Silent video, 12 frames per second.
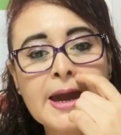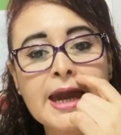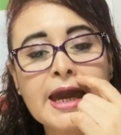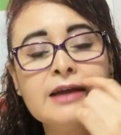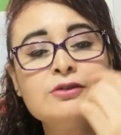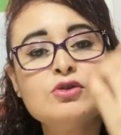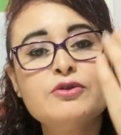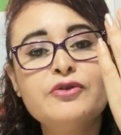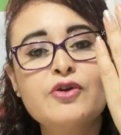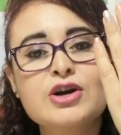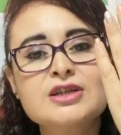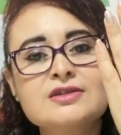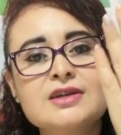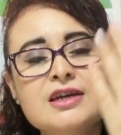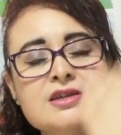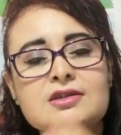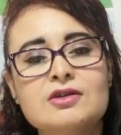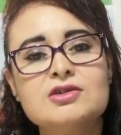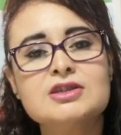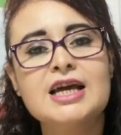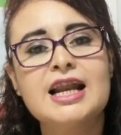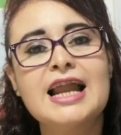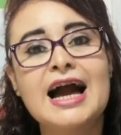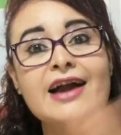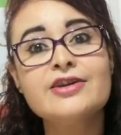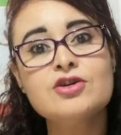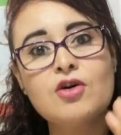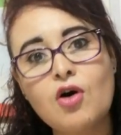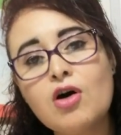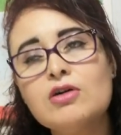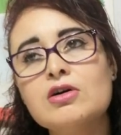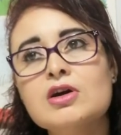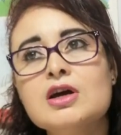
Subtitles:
into 4 seasons. El año